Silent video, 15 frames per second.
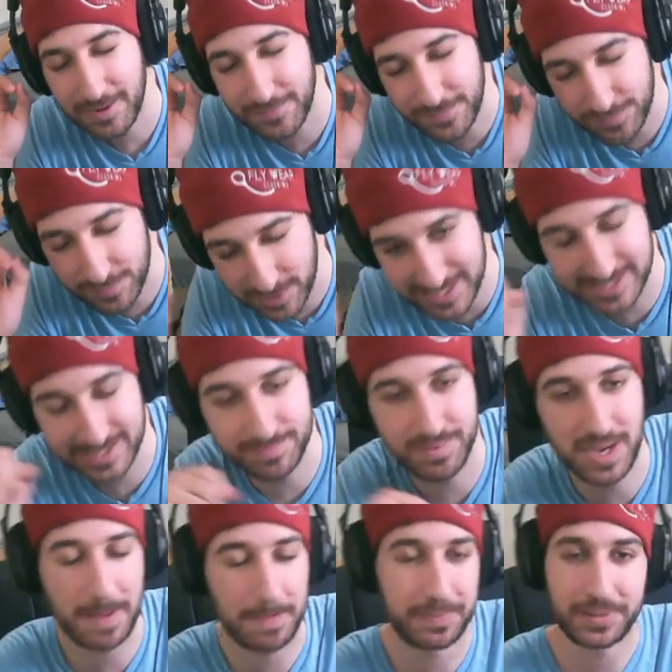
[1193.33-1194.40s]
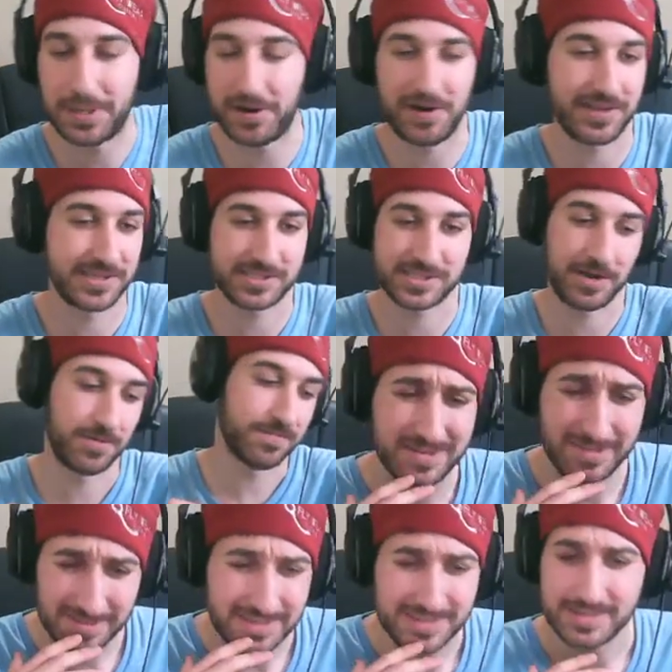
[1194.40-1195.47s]
Frieza Pop. All right, let's go.
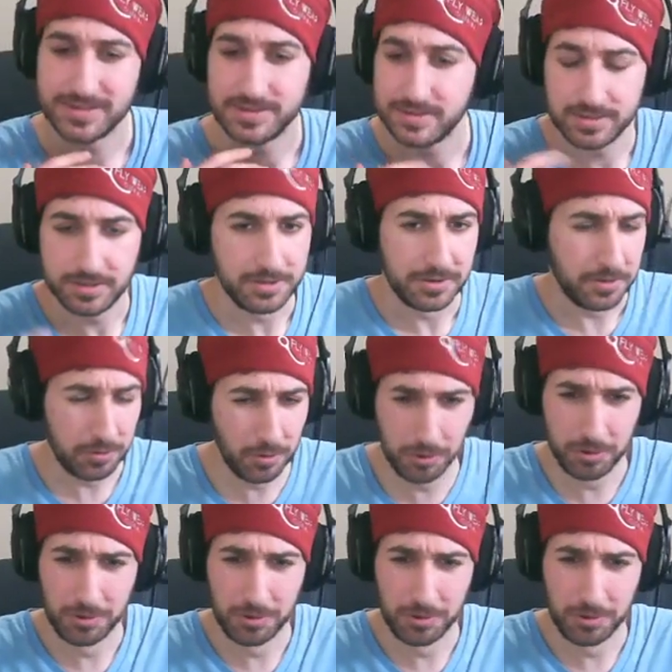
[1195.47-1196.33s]
the Ooh.